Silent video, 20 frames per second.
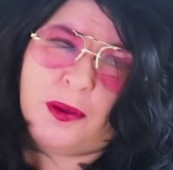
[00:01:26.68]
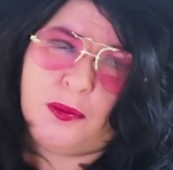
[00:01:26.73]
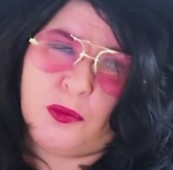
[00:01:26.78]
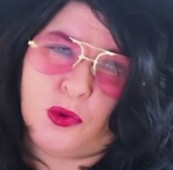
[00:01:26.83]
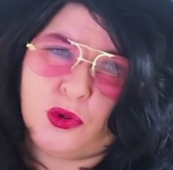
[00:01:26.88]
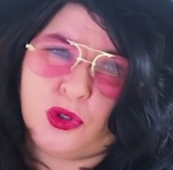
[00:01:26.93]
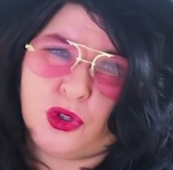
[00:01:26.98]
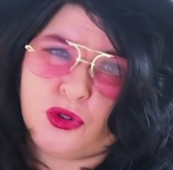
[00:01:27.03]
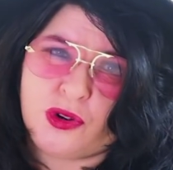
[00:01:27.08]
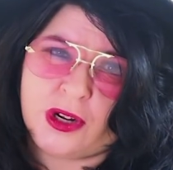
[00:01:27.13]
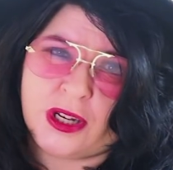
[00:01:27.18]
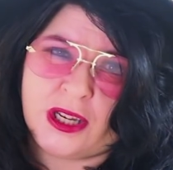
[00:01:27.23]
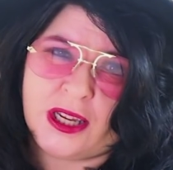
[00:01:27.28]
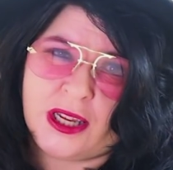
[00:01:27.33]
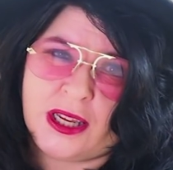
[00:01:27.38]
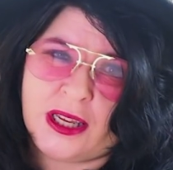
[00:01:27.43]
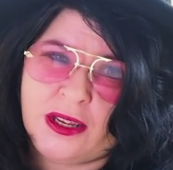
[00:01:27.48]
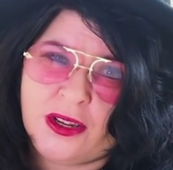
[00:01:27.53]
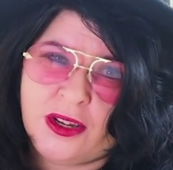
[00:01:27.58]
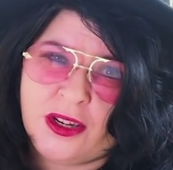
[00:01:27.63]
bit more
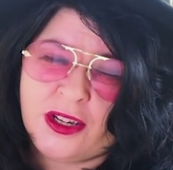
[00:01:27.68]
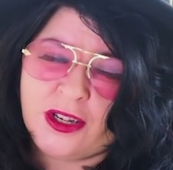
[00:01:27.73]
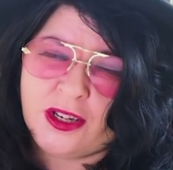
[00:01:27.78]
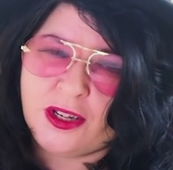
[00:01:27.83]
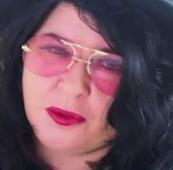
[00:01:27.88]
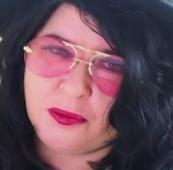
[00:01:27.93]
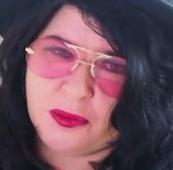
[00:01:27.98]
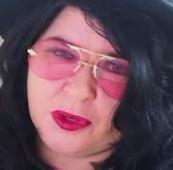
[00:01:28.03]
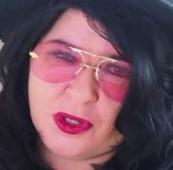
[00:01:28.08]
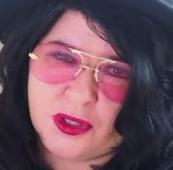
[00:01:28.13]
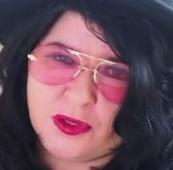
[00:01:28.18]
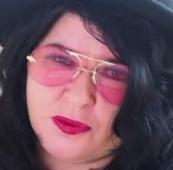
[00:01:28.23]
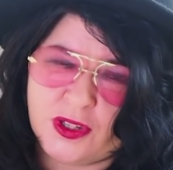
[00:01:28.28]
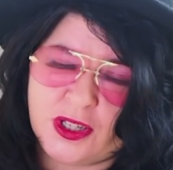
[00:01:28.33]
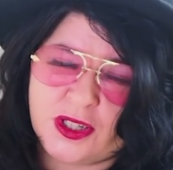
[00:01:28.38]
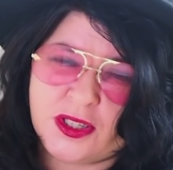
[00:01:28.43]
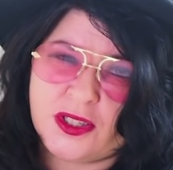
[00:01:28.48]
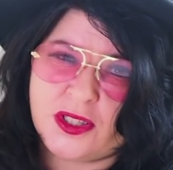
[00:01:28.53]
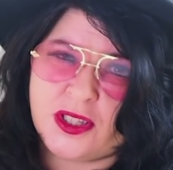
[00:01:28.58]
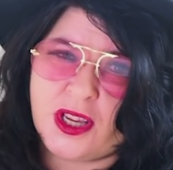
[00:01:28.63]
tricky because
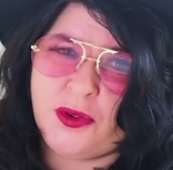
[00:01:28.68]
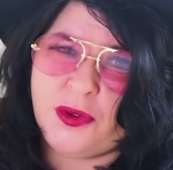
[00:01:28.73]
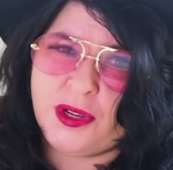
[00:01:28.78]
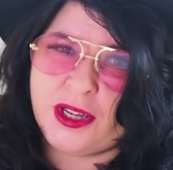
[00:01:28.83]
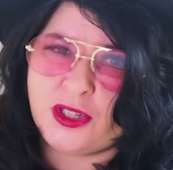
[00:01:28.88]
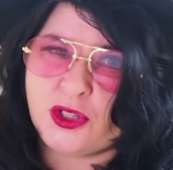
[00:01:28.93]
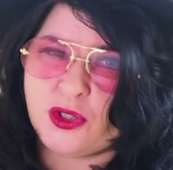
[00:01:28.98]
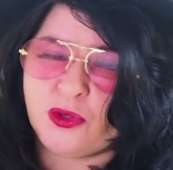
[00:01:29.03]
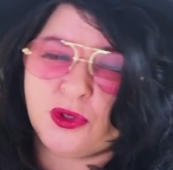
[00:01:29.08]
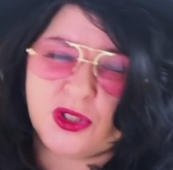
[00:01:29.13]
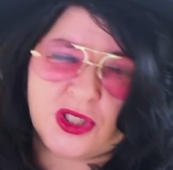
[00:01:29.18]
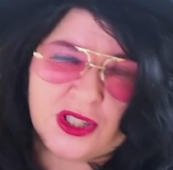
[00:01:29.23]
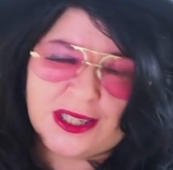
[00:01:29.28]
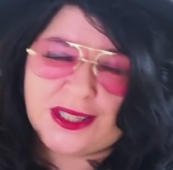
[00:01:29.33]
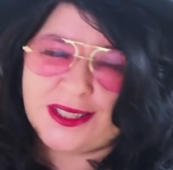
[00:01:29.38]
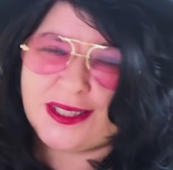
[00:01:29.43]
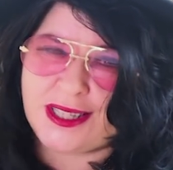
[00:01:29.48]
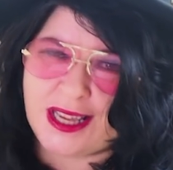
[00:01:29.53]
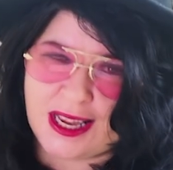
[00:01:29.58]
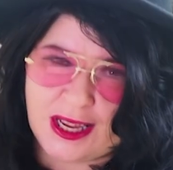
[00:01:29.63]
Venus is going into your
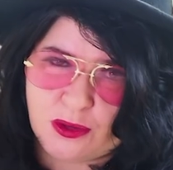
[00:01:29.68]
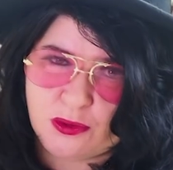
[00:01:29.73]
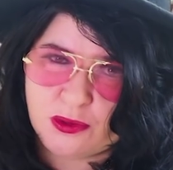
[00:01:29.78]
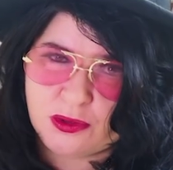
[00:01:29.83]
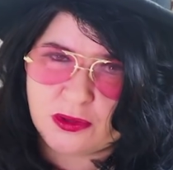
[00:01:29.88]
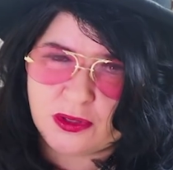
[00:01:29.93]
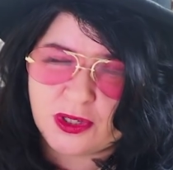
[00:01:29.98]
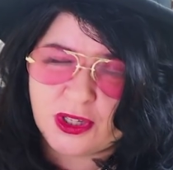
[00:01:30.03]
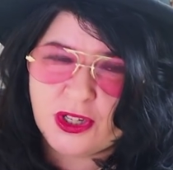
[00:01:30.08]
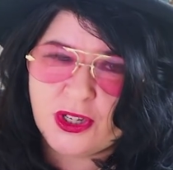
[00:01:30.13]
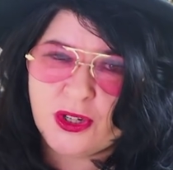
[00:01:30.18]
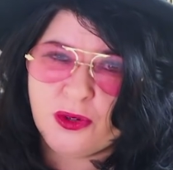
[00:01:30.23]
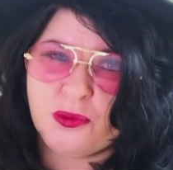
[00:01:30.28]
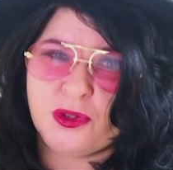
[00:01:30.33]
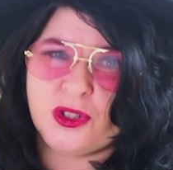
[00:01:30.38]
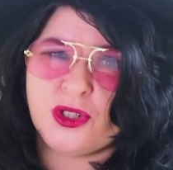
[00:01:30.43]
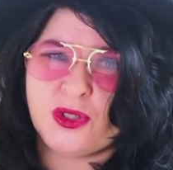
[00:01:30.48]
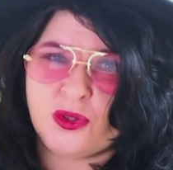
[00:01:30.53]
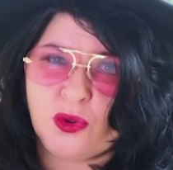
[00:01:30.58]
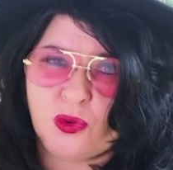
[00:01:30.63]
sixth house,
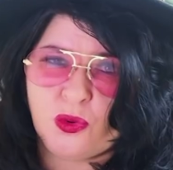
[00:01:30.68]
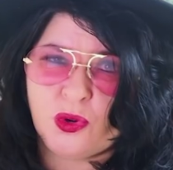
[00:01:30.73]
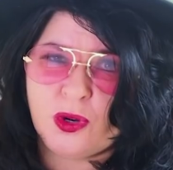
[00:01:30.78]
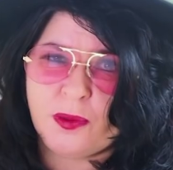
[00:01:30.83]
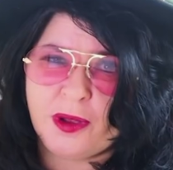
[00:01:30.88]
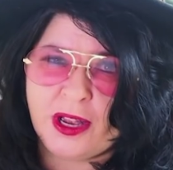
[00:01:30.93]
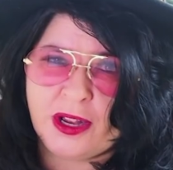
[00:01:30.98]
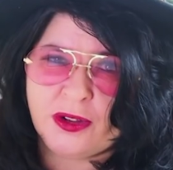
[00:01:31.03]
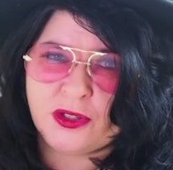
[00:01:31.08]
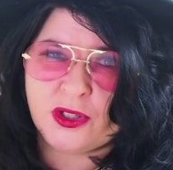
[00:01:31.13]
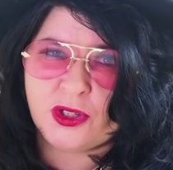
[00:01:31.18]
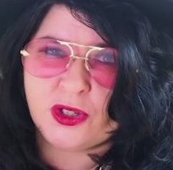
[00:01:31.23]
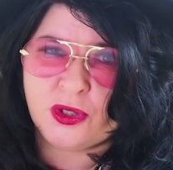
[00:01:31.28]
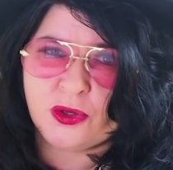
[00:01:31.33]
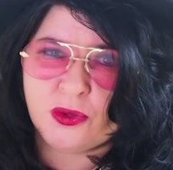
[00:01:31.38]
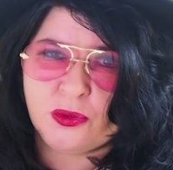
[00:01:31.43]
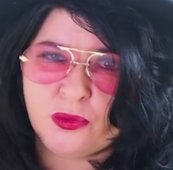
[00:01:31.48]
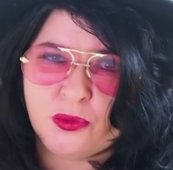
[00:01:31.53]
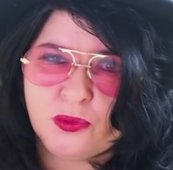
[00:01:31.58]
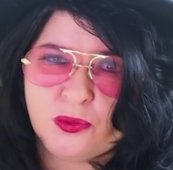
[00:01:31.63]
which is all about
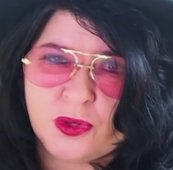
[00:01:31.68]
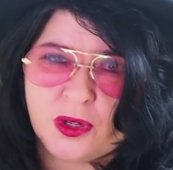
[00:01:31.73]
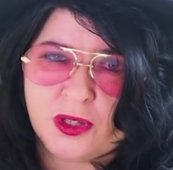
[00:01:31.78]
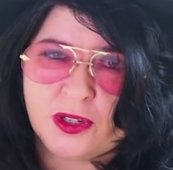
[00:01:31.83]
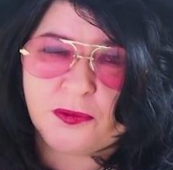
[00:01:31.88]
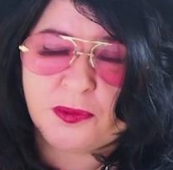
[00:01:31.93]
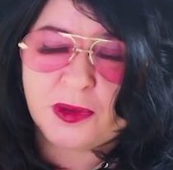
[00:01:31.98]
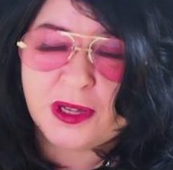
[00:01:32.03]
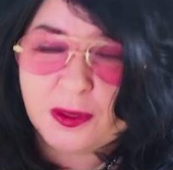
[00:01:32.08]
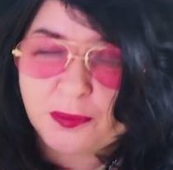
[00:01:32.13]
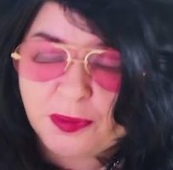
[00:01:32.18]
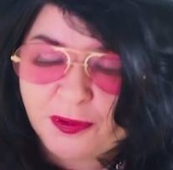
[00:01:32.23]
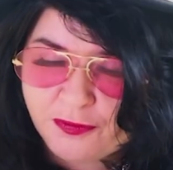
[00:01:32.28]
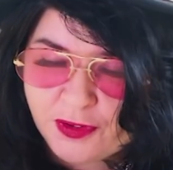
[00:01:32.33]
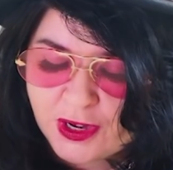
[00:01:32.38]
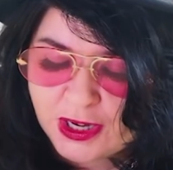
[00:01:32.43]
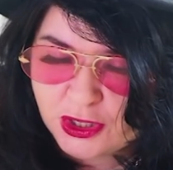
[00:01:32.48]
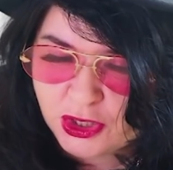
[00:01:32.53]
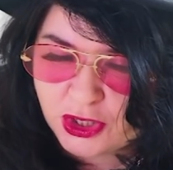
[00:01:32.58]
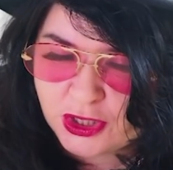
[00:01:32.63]
you kind of being a
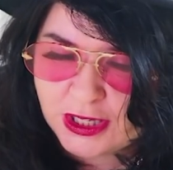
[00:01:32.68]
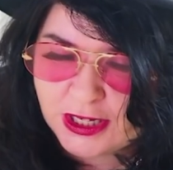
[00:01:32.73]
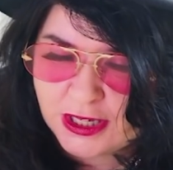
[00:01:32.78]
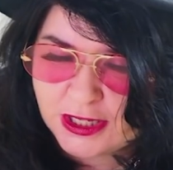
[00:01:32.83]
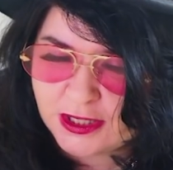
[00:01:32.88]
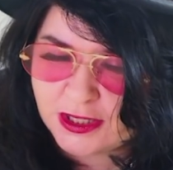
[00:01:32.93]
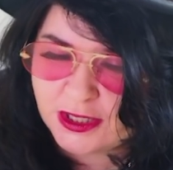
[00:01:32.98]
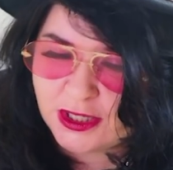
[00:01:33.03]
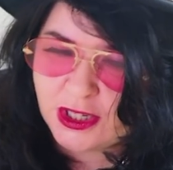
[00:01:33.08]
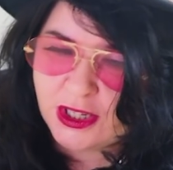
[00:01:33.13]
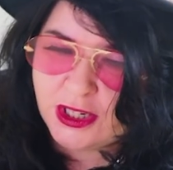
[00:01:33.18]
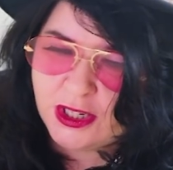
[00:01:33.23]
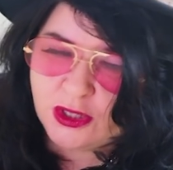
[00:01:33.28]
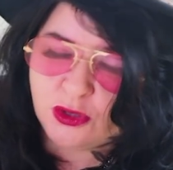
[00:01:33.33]
perfectionist.